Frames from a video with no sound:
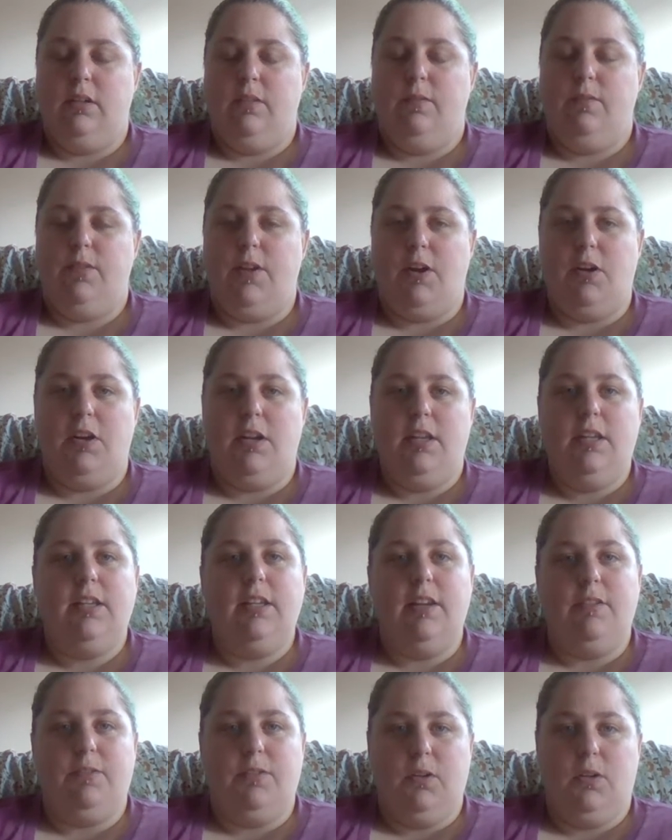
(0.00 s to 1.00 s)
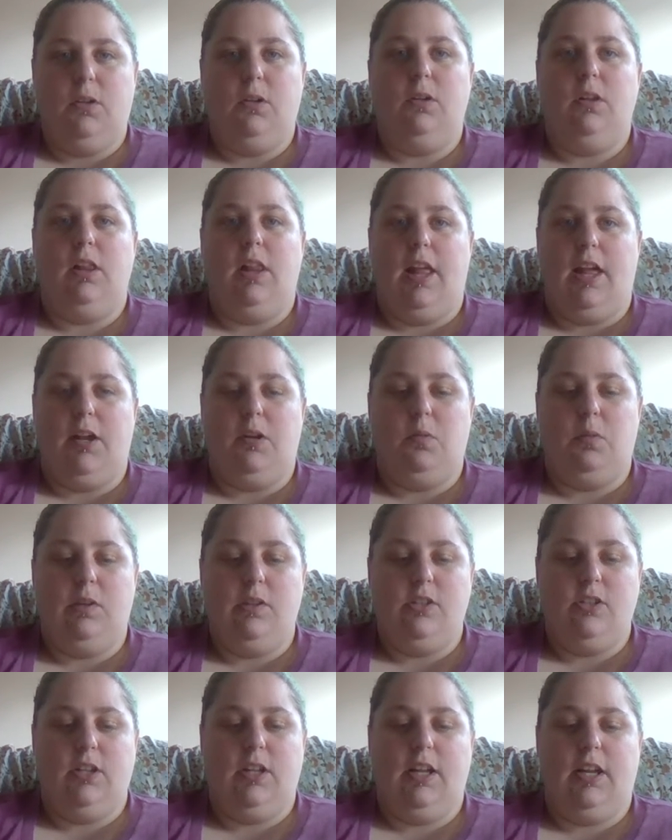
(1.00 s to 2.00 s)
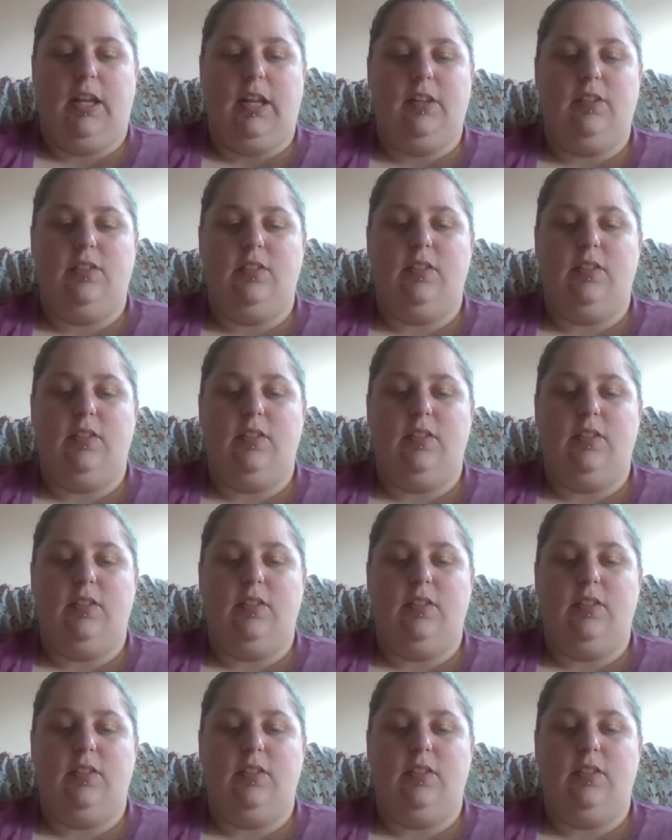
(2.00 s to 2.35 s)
very difficult language. Like, it's